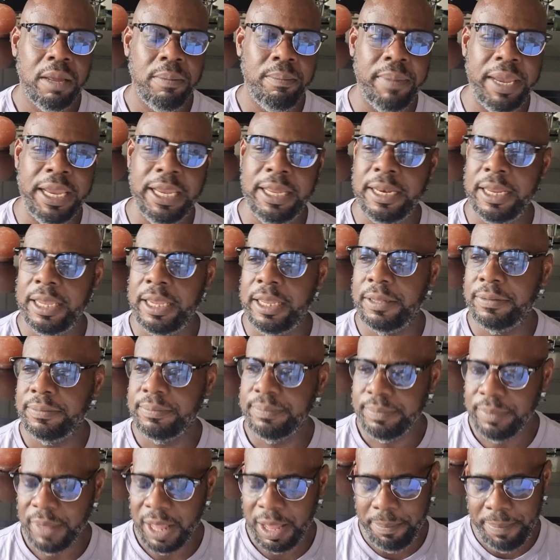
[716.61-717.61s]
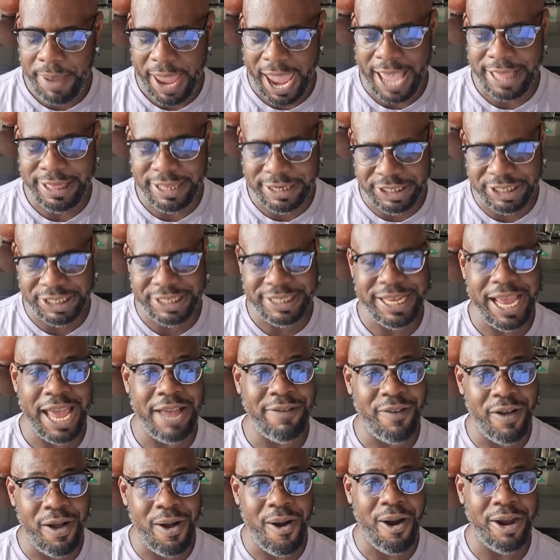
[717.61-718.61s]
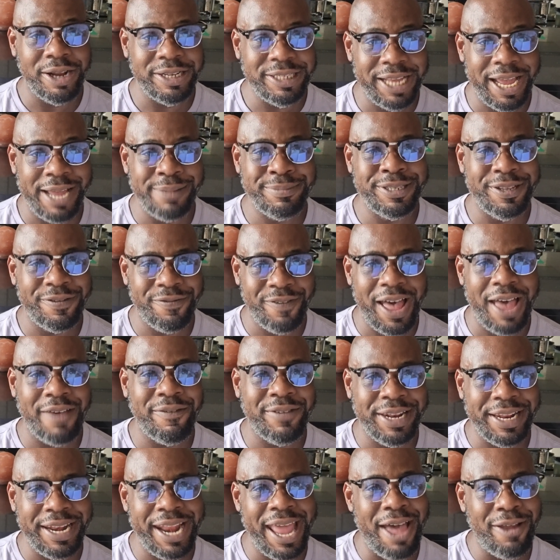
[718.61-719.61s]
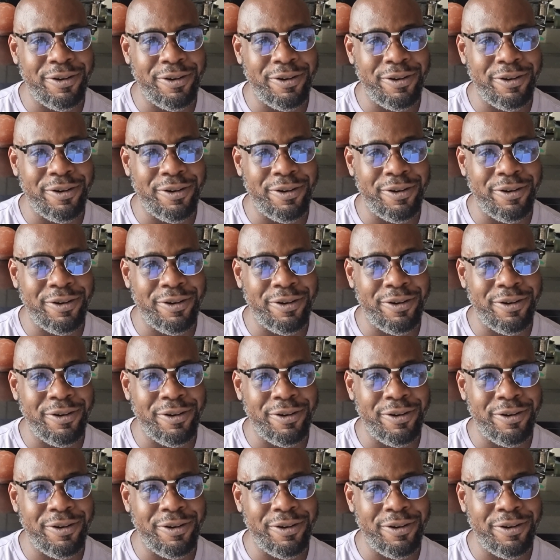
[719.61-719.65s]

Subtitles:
meaning pathogens have a hard time surviving in